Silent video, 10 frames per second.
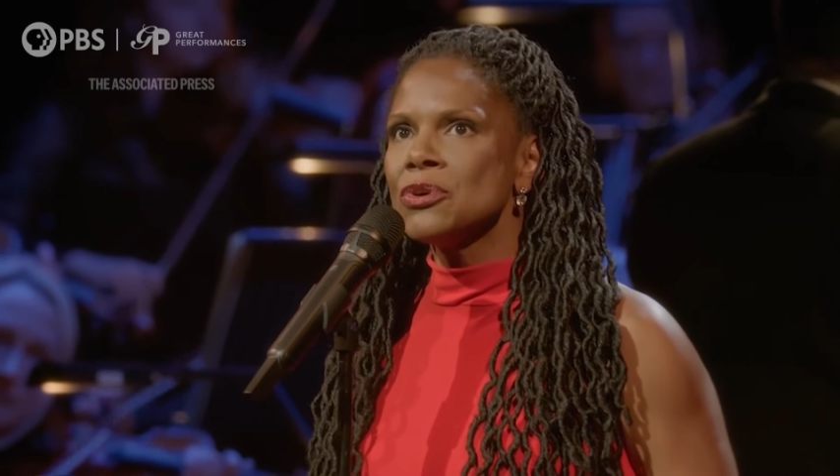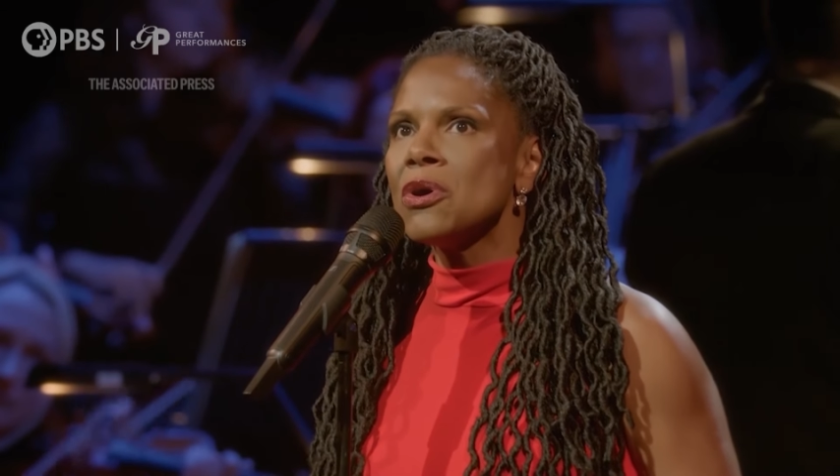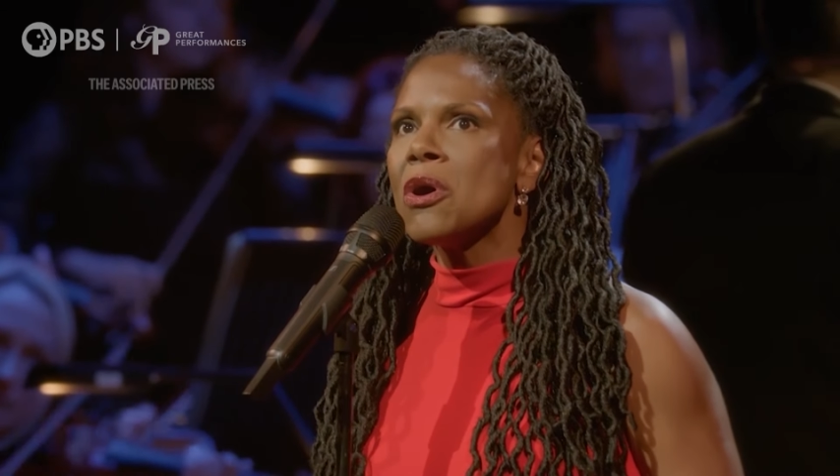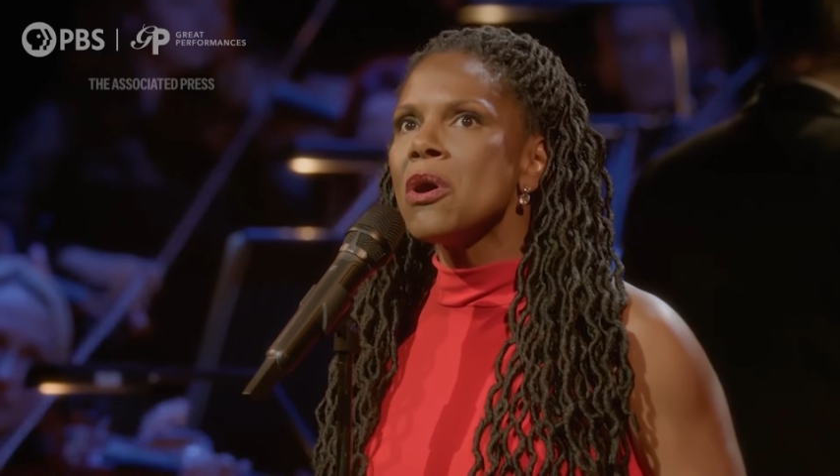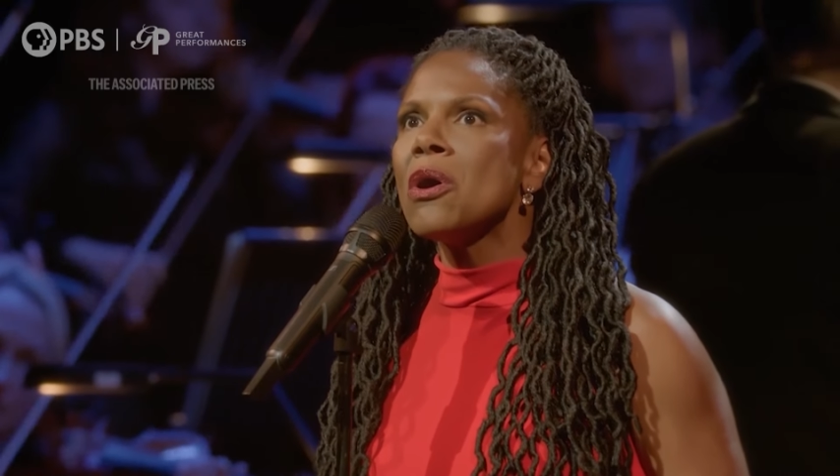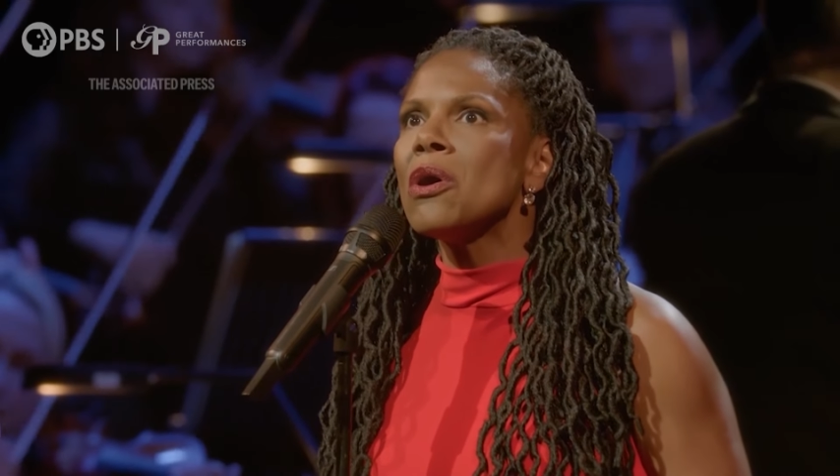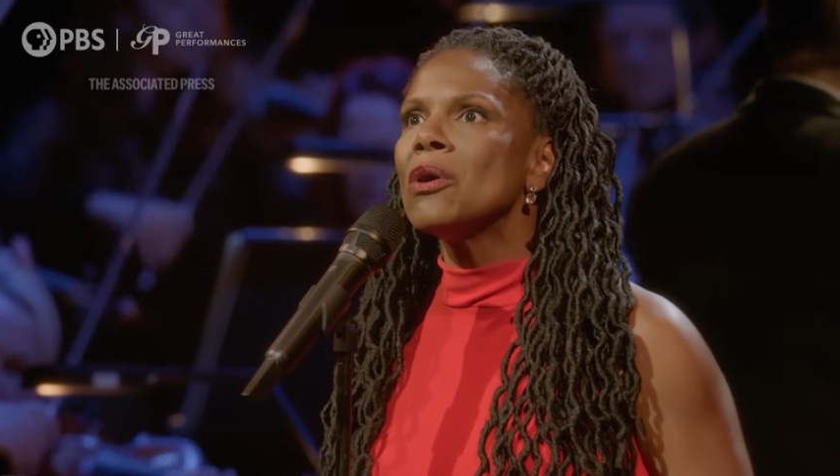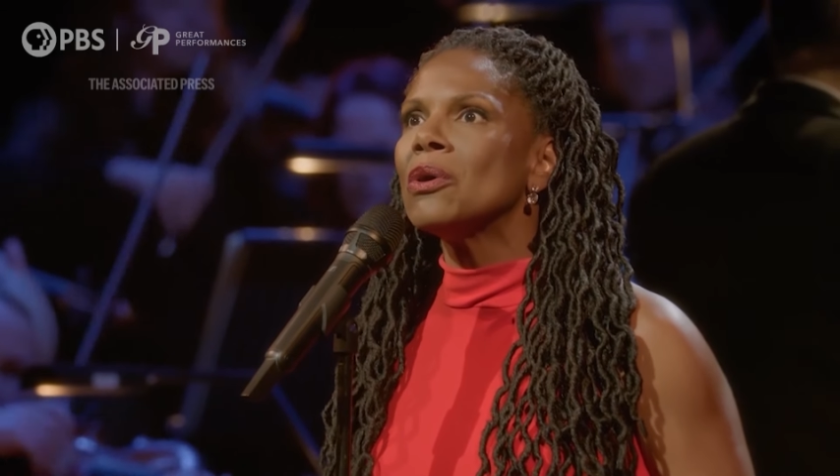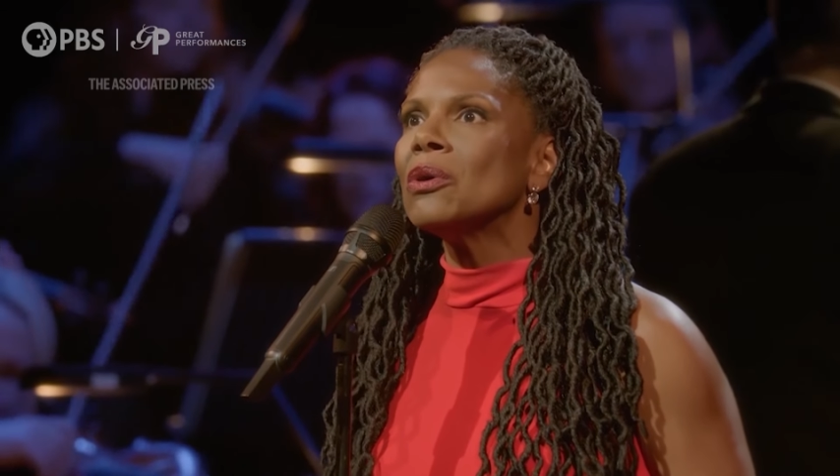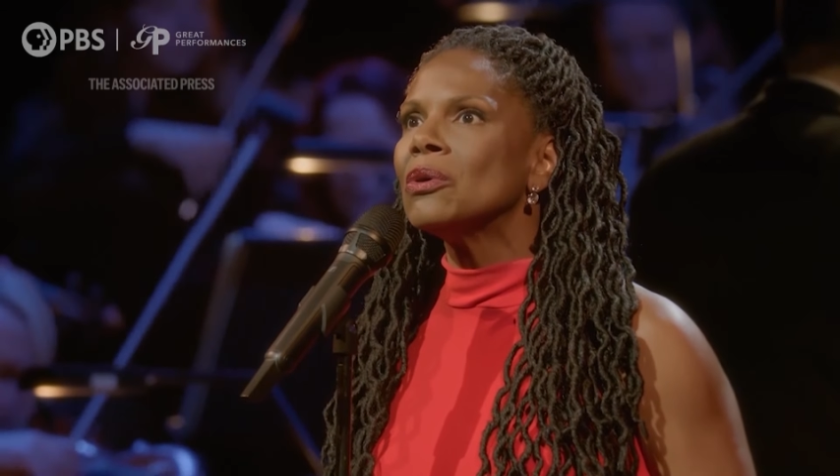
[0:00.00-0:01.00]
the audience
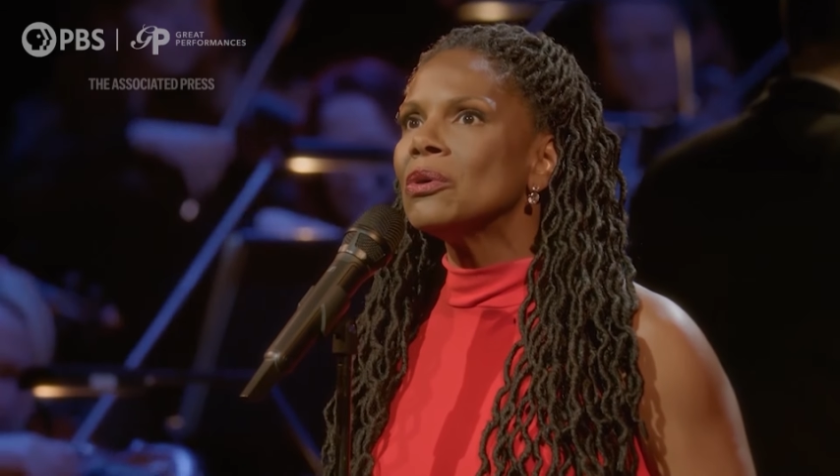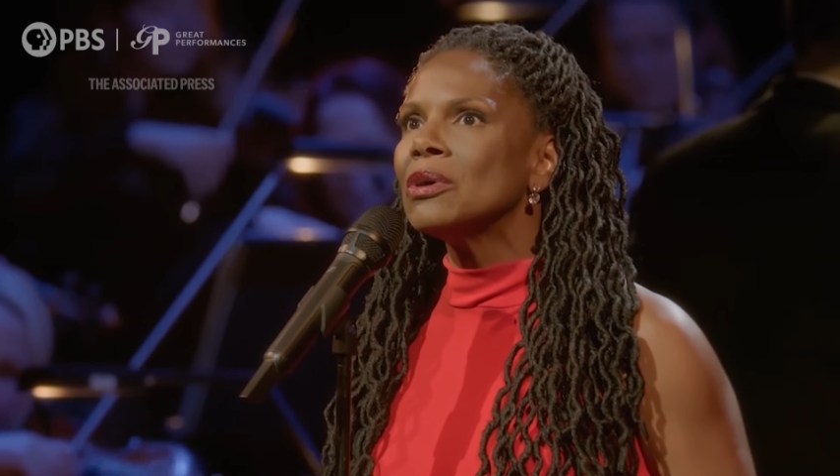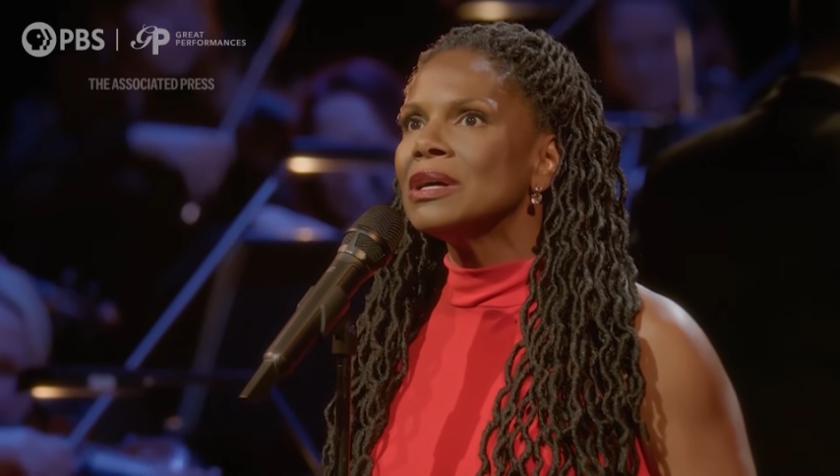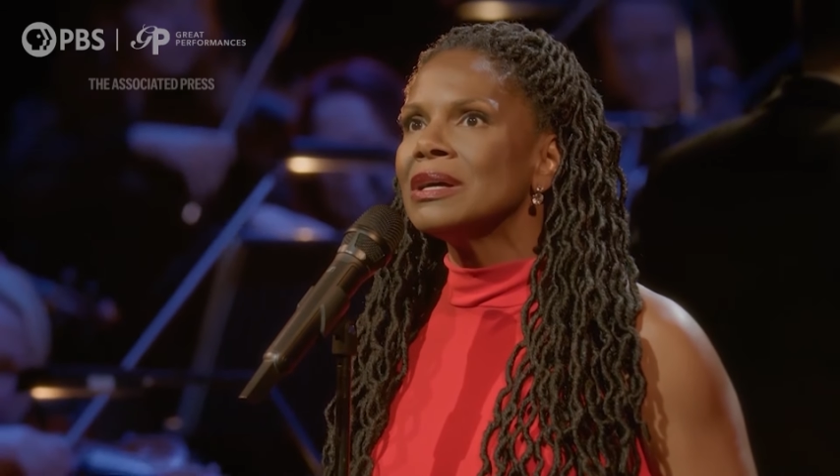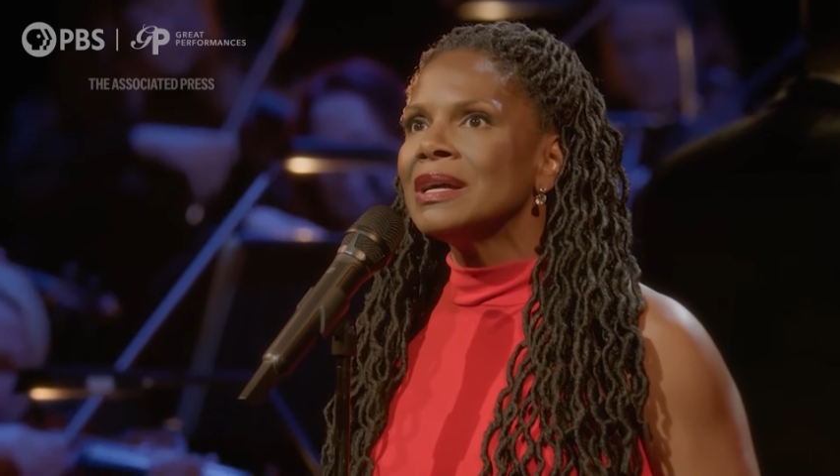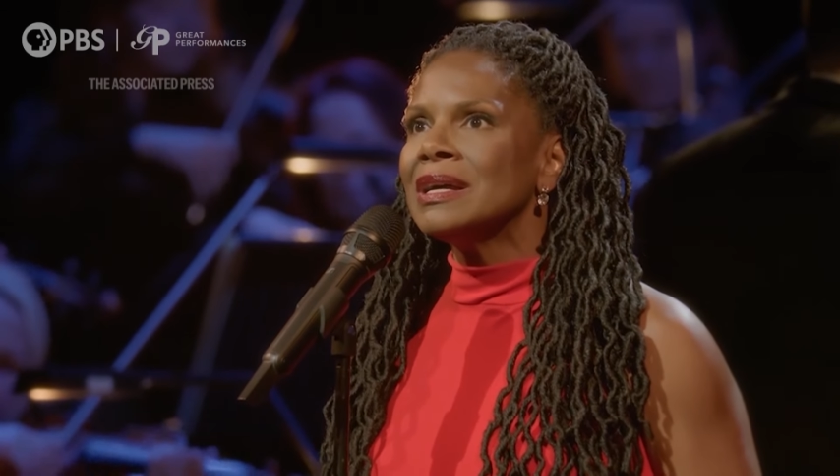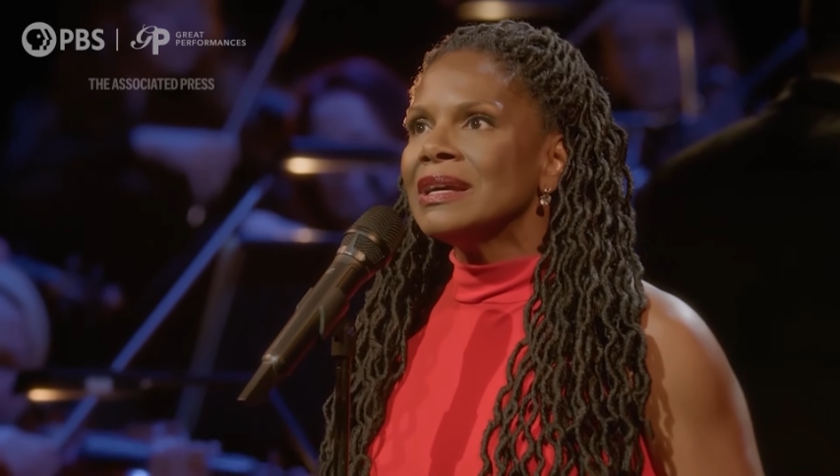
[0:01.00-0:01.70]
isn't there. They're there. And